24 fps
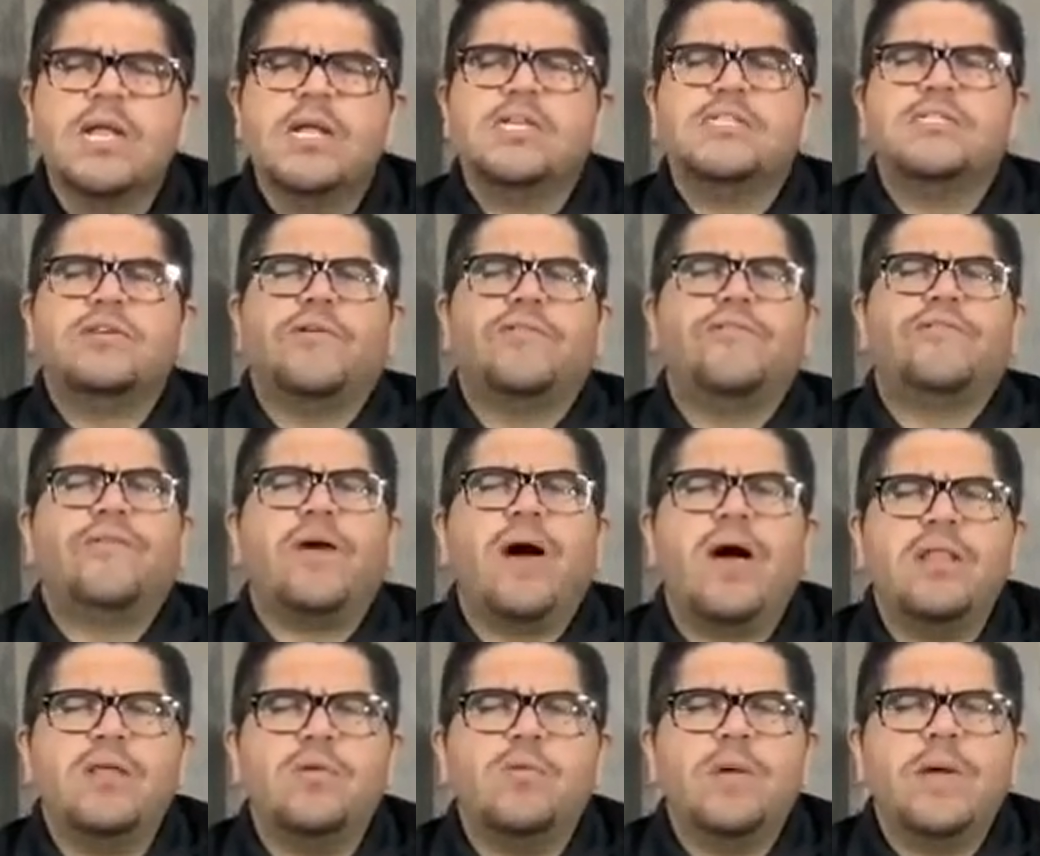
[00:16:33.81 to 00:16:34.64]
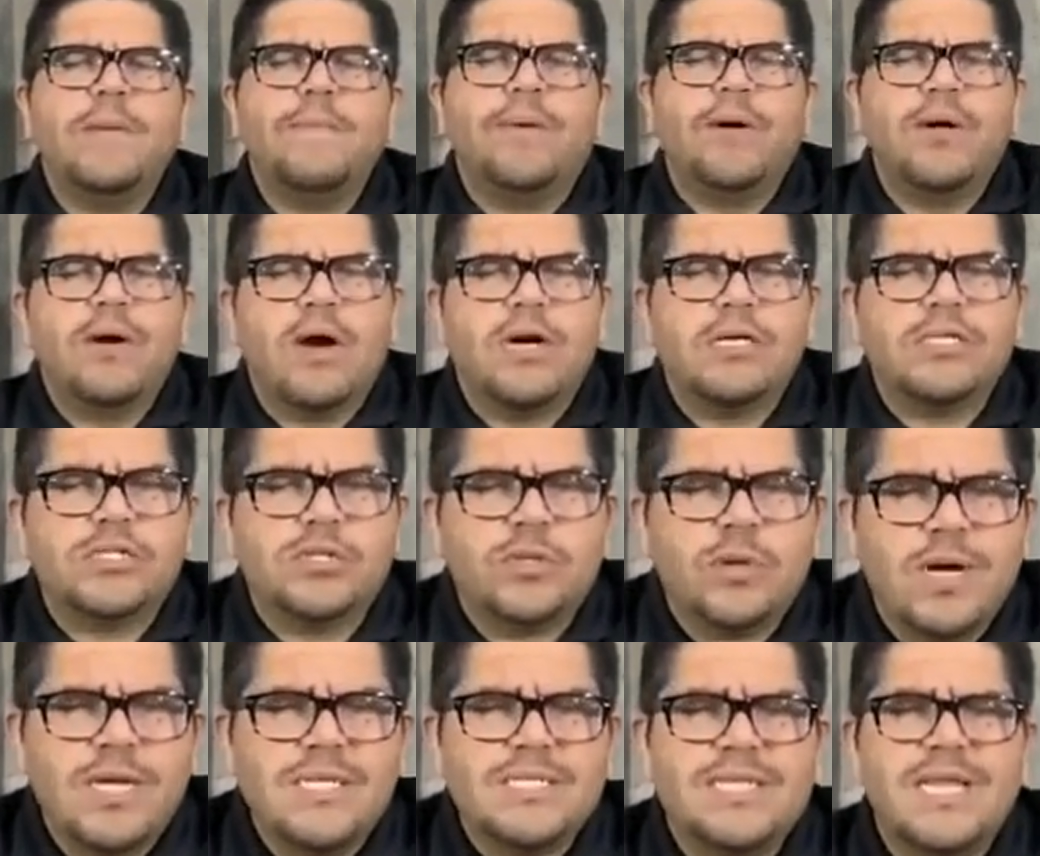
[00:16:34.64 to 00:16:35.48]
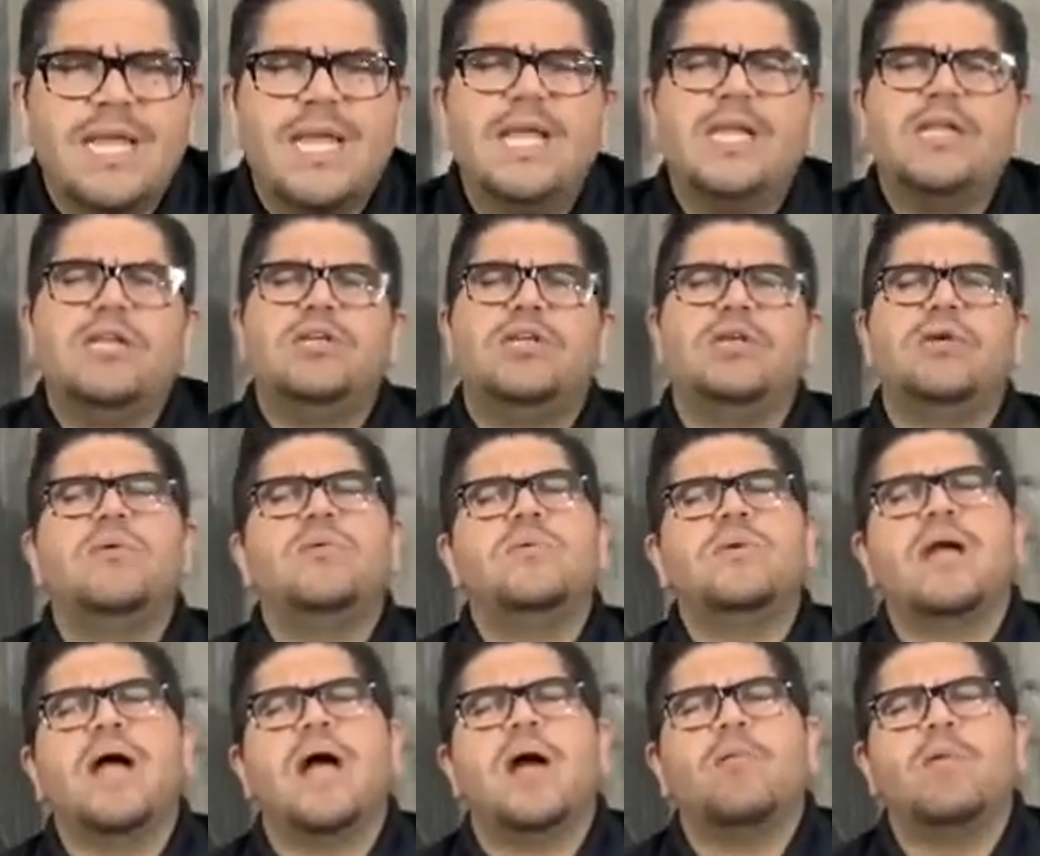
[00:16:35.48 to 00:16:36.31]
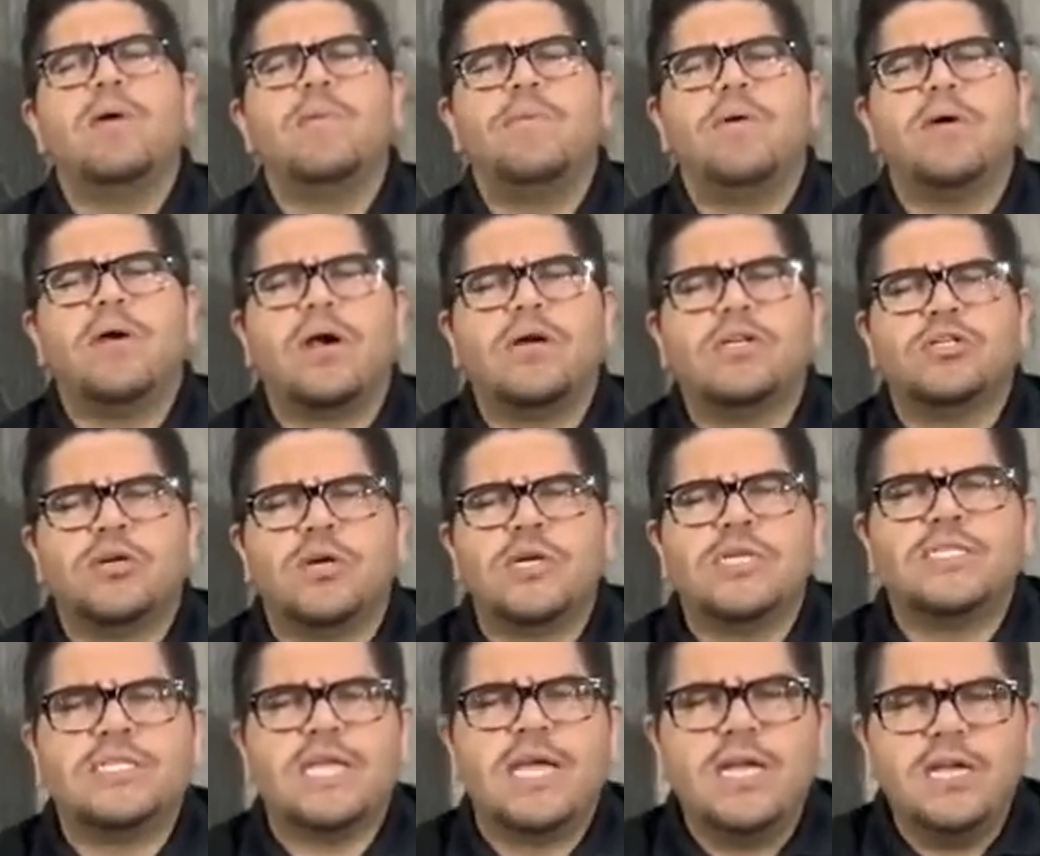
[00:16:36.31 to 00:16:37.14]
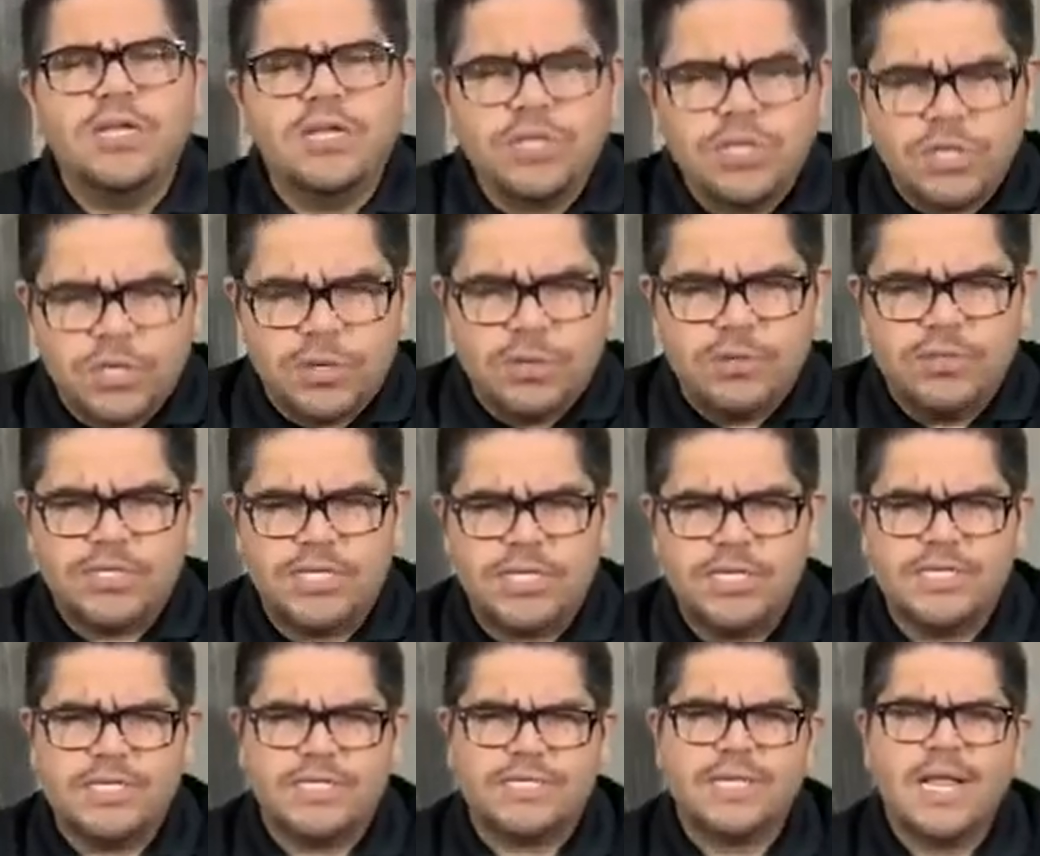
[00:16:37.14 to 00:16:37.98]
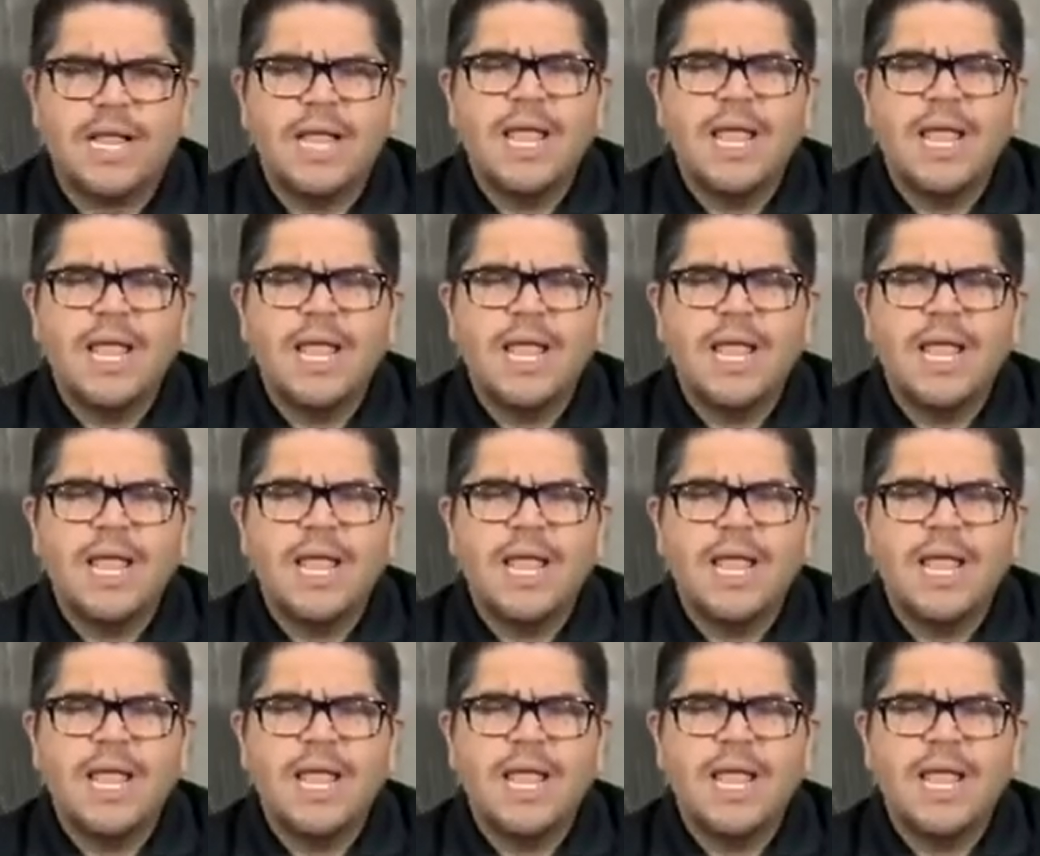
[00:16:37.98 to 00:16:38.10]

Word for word: So, Father, we put our trust in you, God. We put our trust trust in you, Jesus.